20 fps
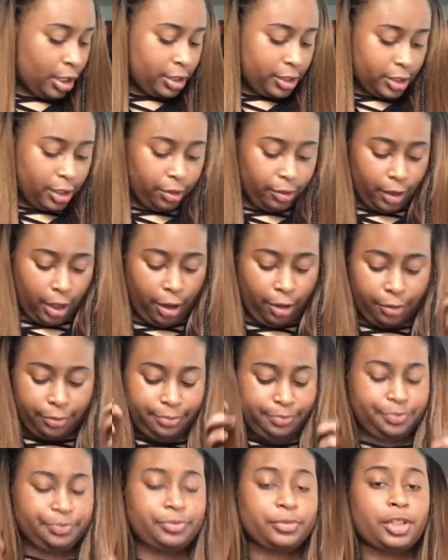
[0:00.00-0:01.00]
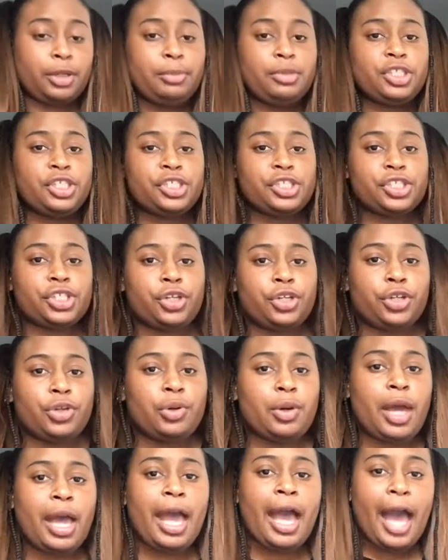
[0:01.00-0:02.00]
So y'all, let me just show
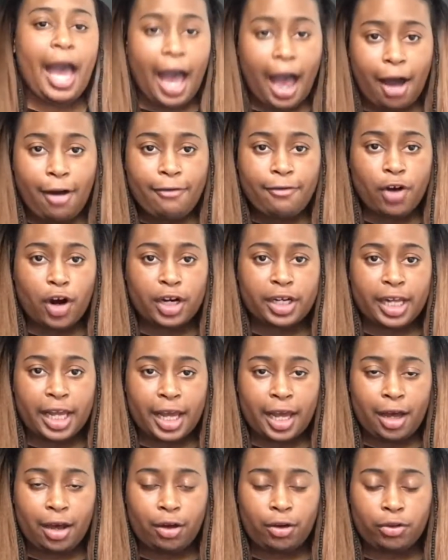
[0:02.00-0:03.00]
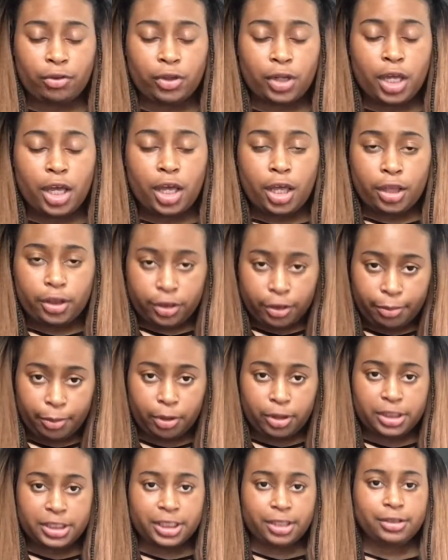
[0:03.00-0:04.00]
you how far down the
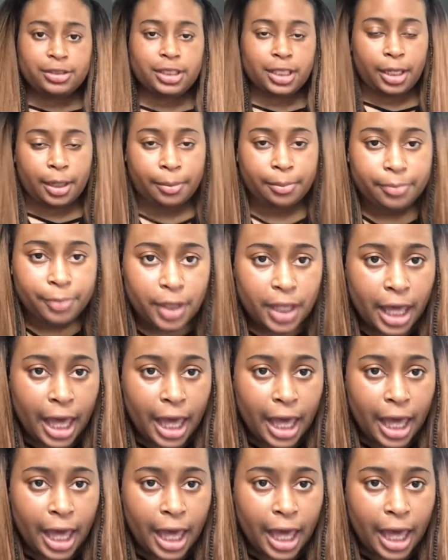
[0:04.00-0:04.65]
ponytails come.